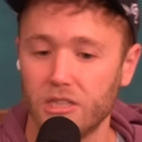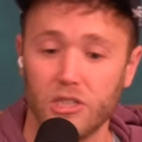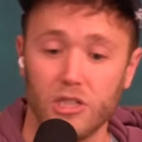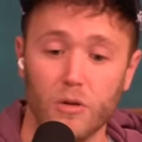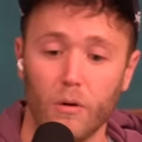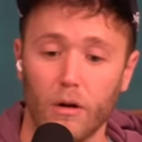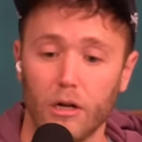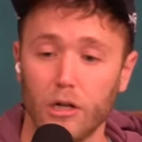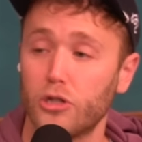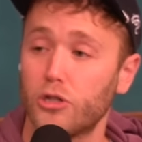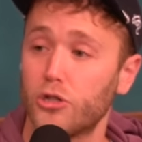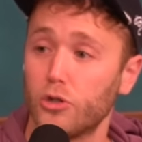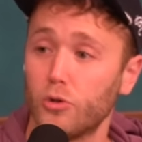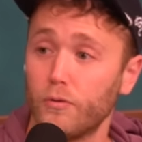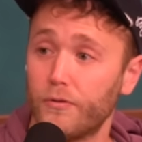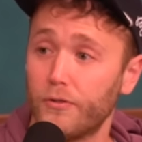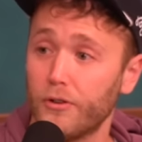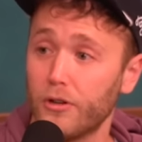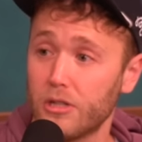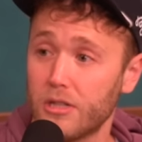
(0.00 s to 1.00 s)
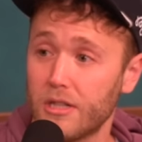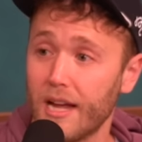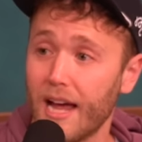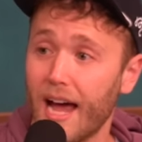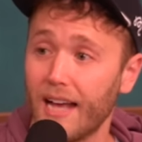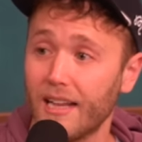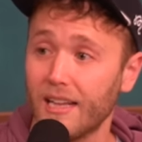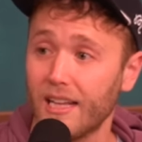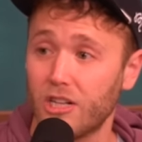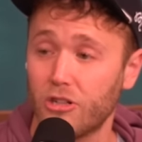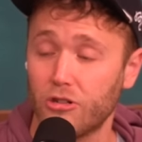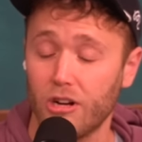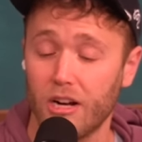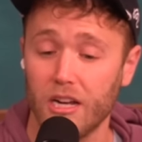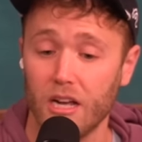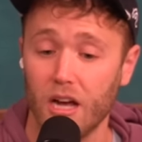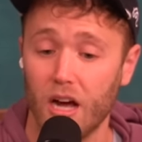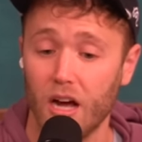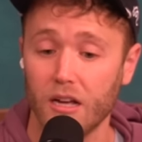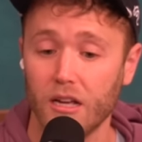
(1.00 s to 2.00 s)
Do you want to shoot first guy like
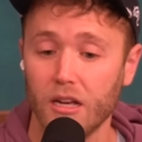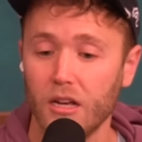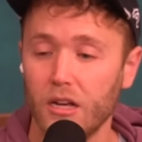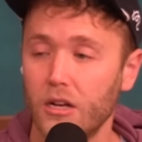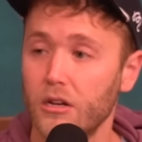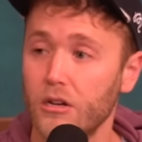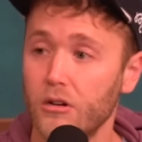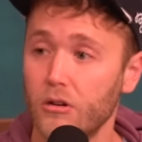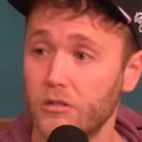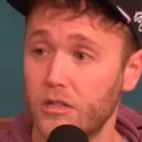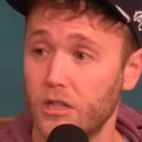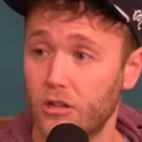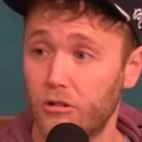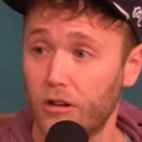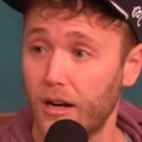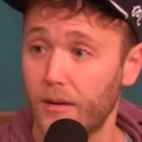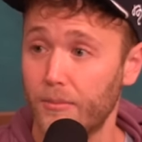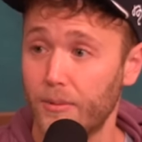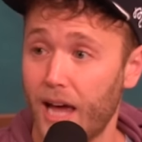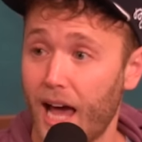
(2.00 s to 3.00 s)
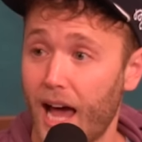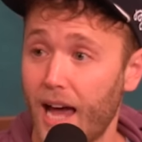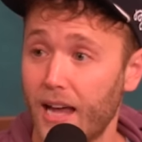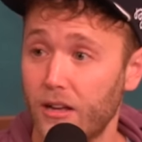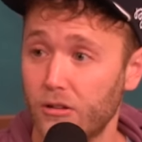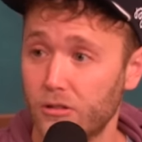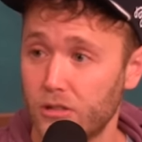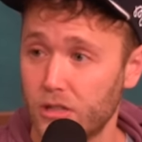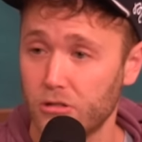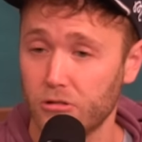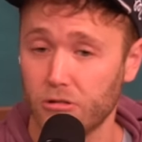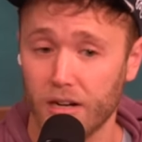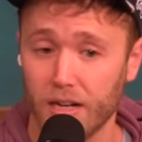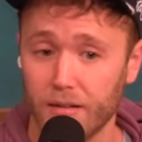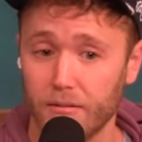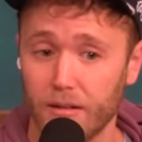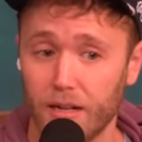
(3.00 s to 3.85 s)
Trae Young? who's an incredibly high usage yeah. rate